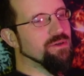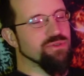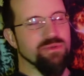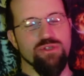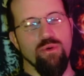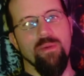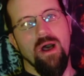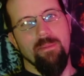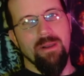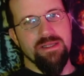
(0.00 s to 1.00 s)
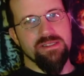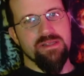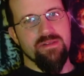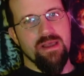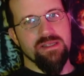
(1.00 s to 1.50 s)
because we saw
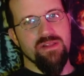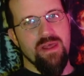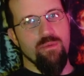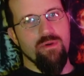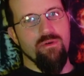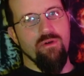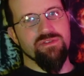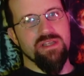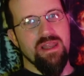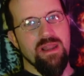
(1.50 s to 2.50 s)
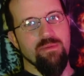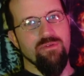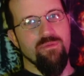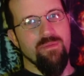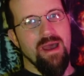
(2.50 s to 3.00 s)
biplanes in there, so they were obviously an
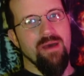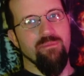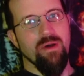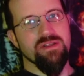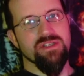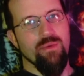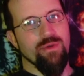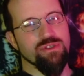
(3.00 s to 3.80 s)
element from that. By the time we